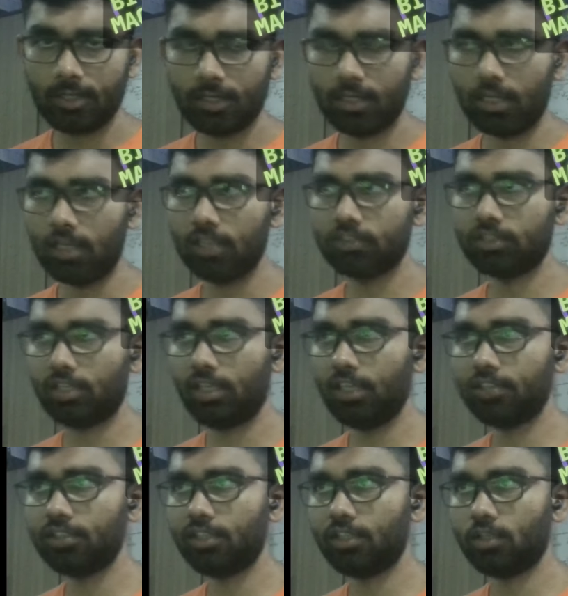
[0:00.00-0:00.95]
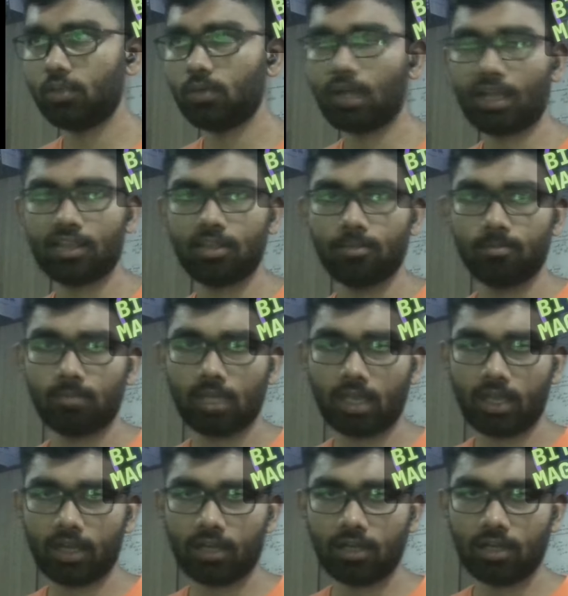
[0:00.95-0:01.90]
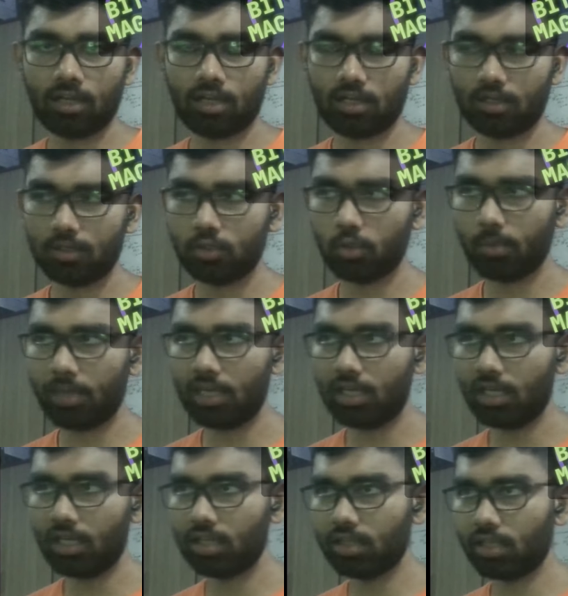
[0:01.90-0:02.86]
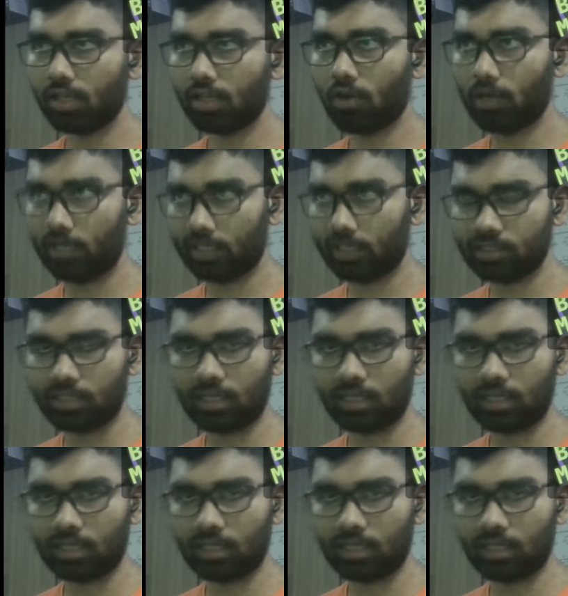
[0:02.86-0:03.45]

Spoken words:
it's easy to add them and to maintain their context